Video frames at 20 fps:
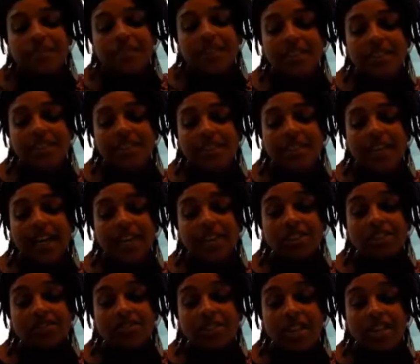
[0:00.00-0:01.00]
This is an
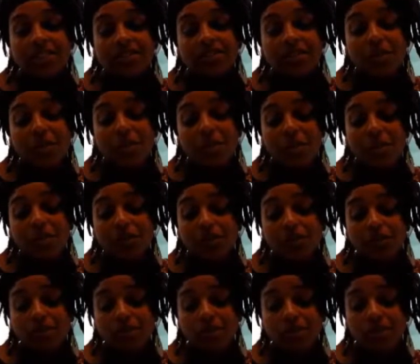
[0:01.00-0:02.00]
extract from my
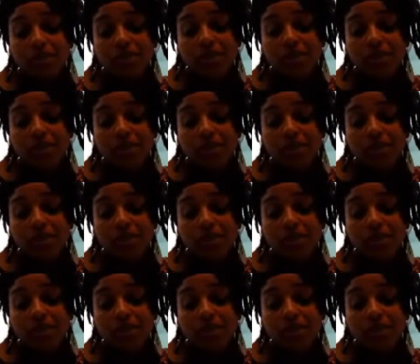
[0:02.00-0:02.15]
novel,